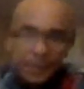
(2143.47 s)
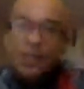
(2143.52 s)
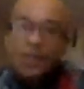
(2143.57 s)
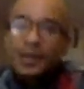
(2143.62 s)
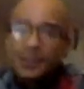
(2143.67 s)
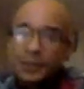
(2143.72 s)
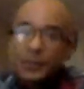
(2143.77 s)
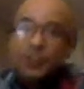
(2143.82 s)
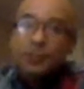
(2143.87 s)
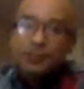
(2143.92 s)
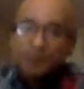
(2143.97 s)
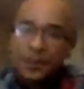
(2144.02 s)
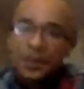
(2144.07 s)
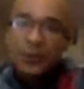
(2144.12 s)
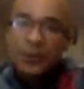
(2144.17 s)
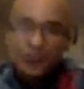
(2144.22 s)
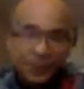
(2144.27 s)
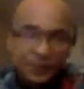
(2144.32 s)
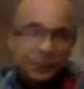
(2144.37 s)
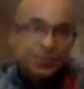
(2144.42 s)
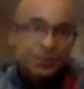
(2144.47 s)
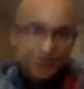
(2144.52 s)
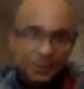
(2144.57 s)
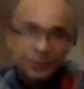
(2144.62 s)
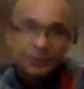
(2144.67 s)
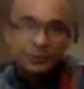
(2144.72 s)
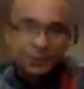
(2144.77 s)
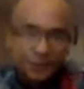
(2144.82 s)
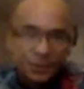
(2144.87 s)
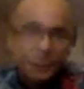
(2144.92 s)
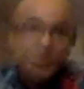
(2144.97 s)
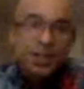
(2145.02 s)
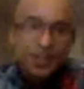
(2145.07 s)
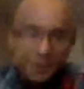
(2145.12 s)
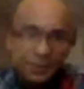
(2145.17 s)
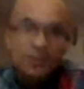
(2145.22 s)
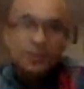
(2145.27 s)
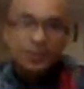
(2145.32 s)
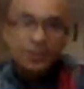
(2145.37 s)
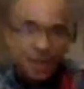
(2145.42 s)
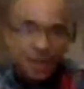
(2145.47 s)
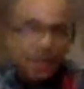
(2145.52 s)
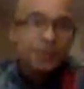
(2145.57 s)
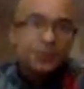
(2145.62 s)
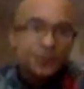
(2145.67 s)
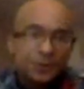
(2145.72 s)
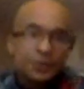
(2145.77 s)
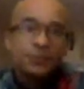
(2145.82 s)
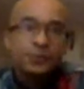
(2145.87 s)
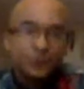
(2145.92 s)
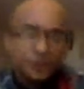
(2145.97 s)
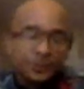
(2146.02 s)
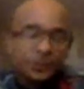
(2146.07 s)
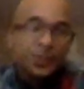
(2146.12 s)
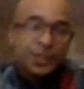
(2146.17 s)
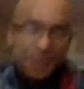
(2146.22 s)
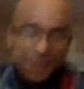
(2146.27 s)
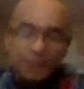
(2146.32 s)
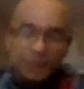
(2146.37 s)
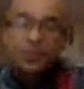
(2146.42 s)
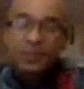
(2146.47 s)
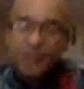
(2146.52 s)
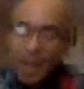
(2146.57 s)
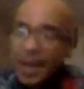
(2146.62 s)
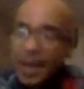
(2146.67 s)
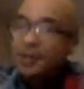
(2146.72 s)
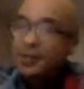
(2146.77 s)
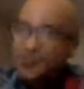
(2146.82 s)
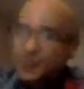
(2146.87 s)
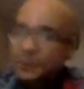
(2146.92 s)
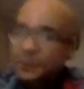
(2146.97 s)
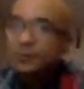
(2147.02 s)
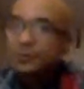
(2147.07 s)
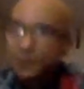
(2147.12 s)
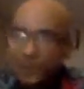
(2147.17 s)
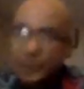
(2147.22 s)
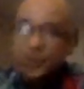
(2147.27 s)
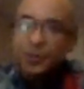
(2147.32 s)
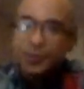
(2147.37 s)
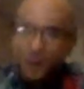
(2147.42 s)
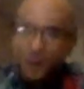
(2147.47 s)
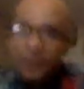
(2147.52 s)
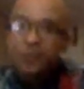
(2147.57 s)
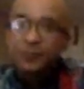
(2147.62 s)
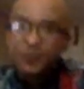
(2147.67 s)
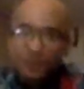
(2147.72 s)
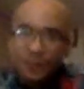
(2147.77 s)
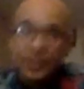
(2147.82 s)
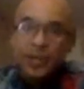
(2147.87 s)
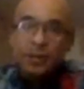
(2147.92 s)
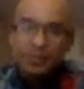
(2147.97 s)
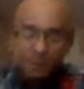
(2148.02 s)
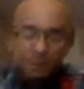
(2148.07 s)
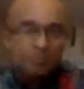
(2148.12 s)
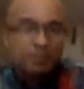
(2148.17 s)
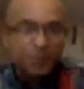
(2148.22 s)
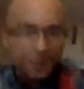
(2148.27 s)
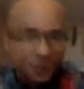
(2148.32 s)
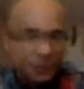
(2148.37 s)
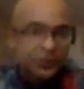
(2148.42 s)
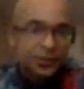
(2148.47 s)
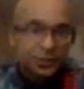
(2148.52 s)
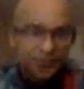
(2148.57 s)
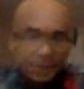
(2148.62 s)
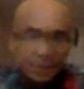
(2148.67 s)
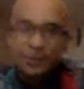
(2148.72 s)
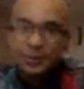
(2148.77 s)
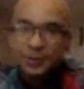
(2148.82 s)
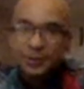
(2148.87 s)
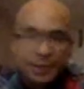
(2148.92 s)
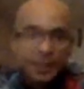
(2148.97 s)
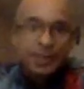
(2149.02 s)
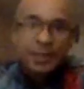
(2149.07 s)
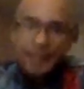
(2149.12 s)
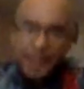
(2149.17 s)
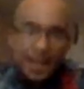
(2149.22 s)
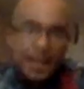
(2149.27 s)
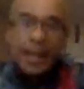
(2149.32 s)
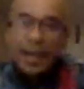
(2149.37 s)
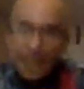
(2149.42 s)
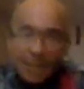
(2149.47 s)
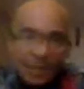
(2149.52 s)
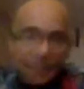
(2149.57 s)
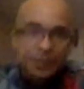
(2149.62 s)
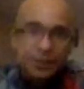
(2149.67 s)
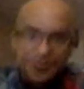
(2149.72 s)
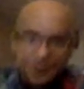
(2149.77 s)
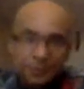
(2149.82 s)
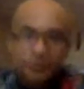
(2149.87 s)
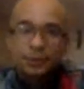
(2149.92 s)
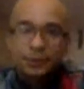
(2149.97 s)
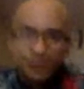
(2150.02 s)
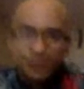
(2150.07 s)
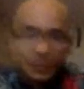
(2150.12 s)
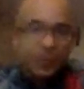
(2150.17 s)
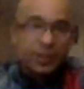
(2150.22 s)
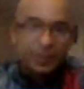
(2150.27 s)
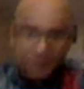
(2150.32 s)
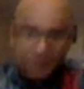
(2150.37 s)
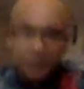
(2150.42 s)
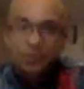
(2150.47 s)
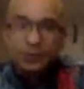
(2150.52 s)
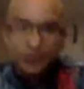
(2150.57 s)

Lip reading: And the components changes as you change, as you vary away from that perfect A or whatever.